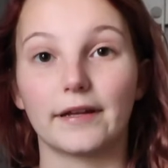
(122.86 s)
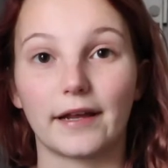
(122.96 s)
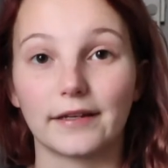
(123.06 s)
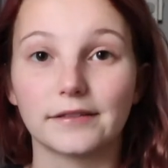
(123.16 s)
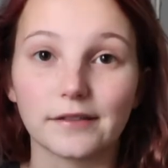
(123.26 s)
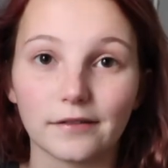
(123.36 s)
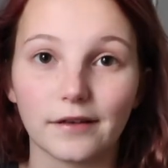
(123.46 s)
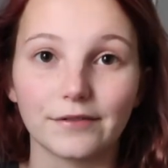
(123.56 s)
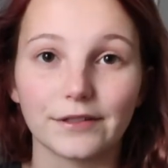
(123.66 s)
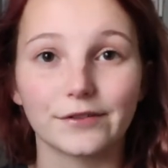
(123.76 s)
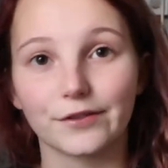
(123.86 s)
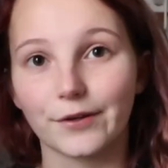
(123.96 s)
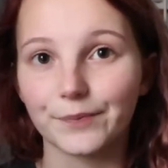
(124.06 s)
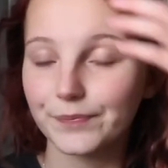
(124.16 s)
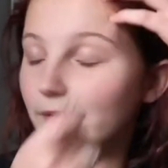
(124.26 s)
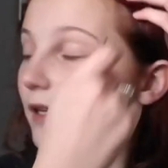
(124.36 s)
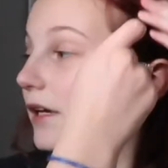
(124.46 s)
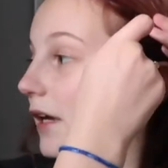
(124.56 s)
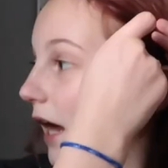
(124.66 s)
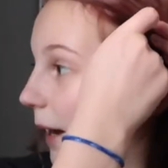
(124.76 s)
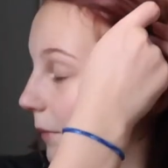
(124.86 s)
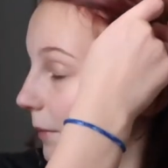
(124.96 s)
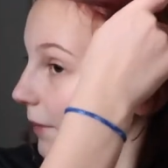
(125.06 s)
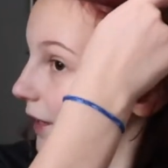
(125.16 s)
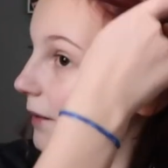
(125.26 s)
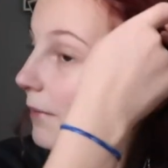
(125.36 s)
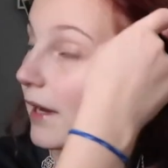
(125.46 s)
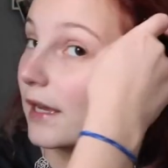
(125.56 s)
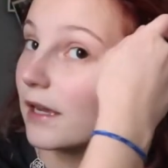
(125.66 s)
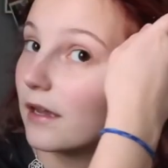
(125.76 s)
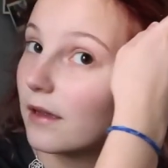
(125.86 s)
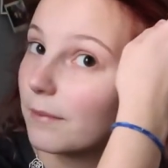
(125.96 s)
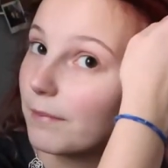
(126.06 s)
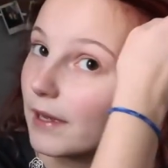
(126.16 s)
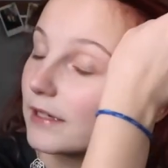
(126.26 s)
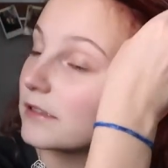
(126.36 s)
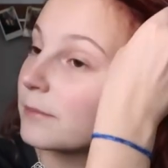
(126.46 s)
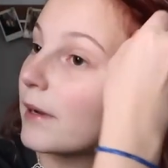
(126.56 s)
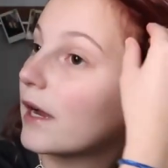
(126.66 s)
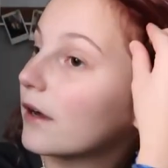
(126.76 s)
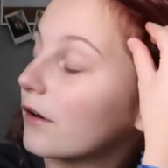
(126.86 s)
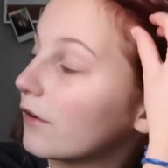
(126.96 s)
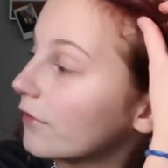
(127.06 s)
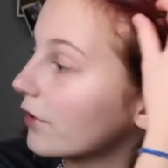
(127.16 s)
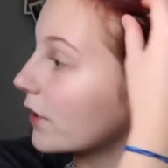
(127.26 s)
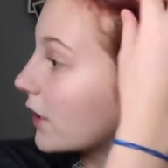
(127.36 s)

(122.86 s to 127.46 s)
and I still love it. So I'm going to pin my bangs back over